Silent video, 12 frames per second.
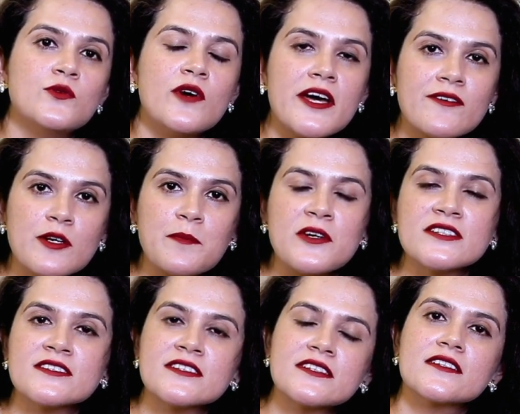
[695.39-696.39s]
whoever
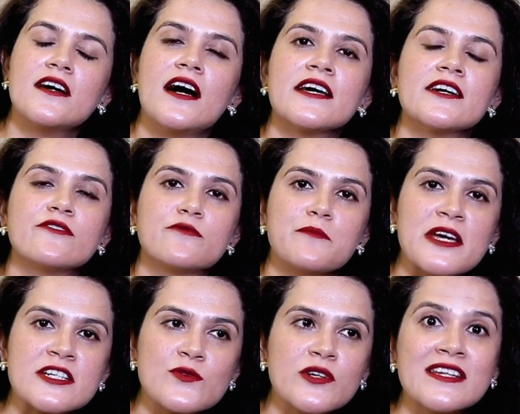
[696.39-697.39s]
person I have
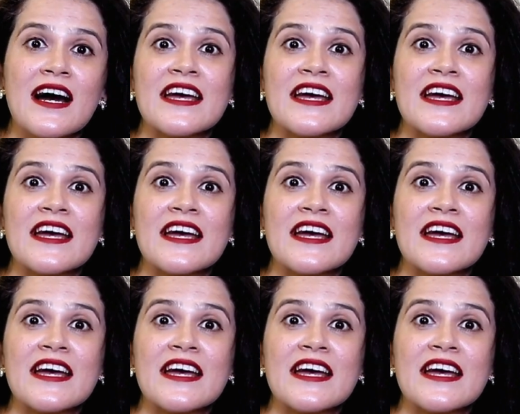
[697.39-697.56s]
met with,